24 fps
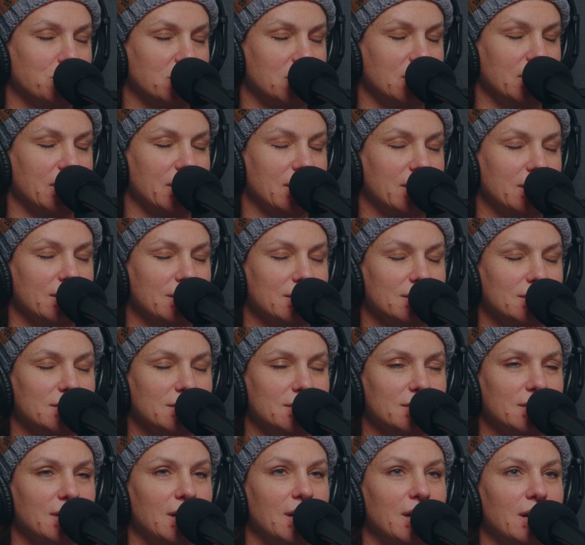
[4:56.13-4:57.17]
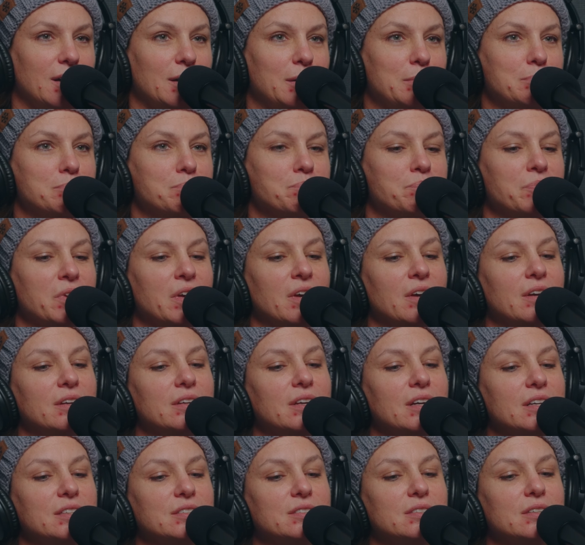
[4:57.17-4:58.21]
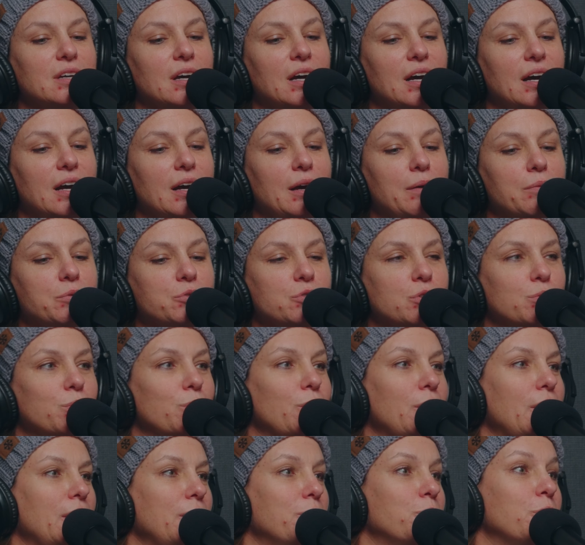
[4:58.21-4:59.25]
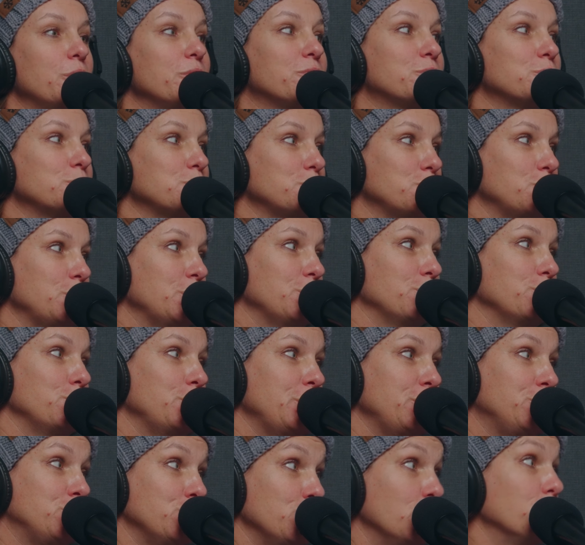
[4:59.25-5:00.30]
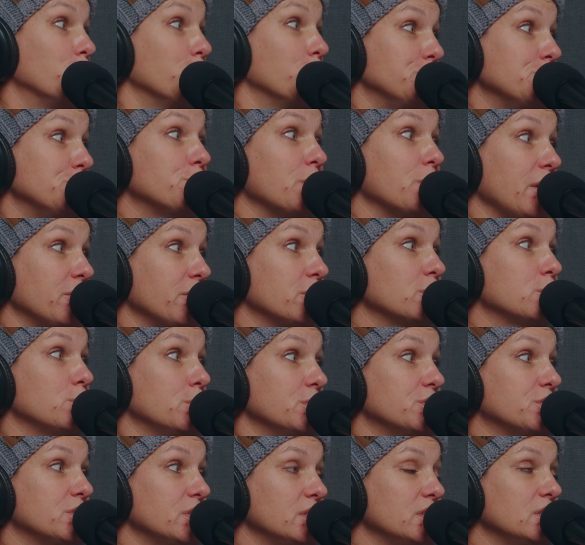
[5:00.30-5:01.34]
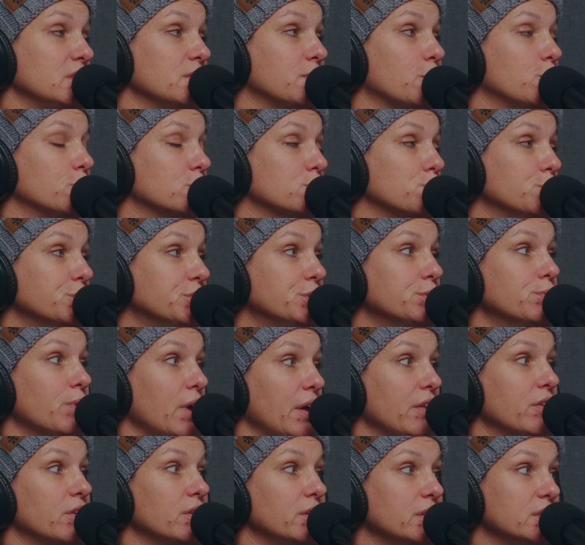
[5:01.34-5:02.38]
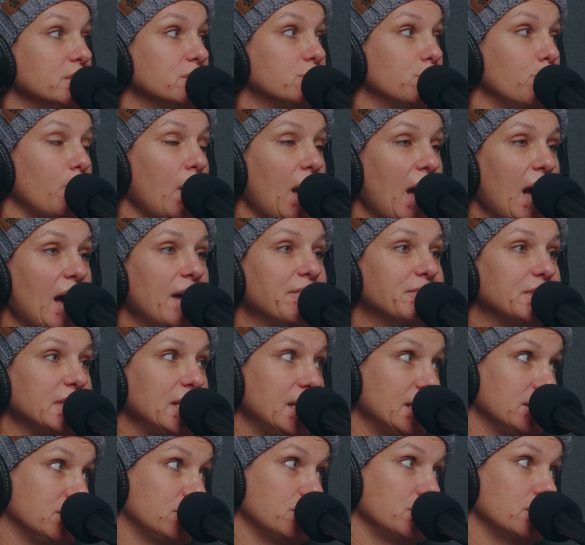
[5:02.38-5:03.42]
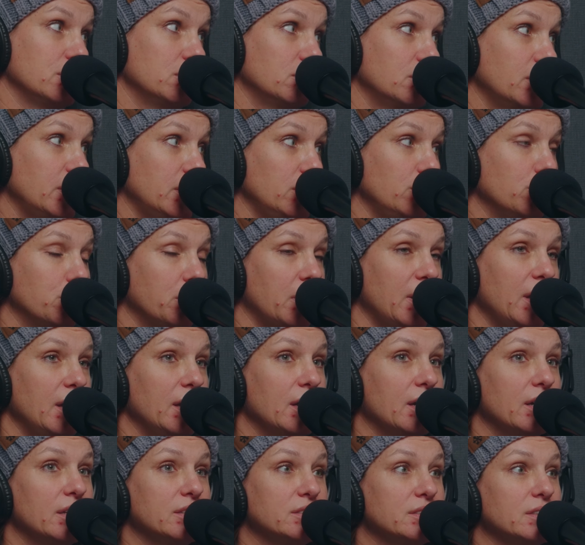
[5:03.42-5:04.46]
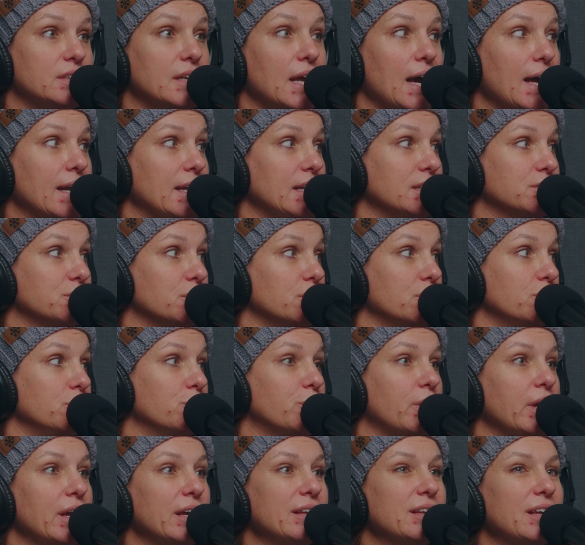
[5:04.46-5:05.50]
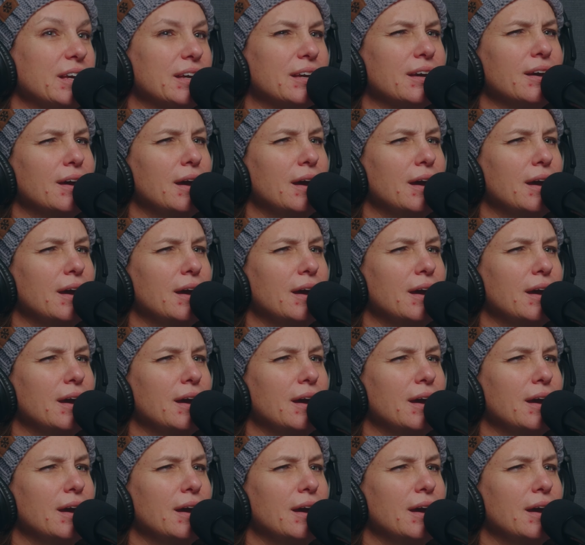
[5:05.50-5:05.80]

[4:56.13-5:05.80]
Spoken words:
slick. Yes. So we do a would you rather question. And of course, would you rather is you have to answer, right? You can't not answer and you can't like